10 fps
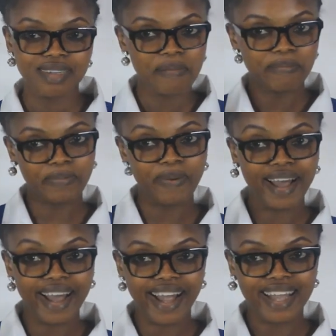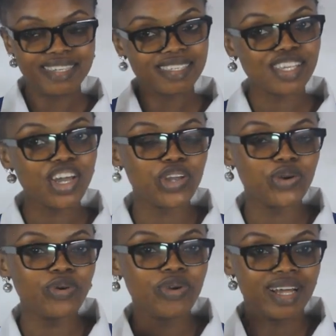Bye bye. See
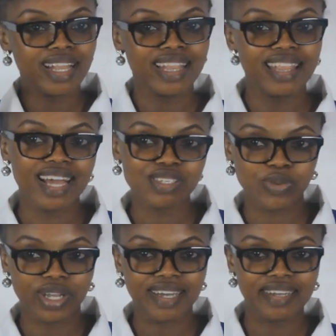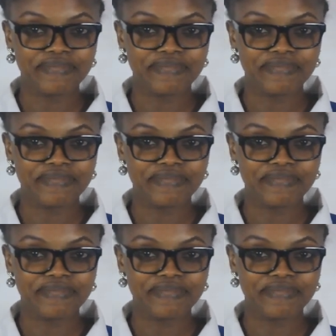you next week.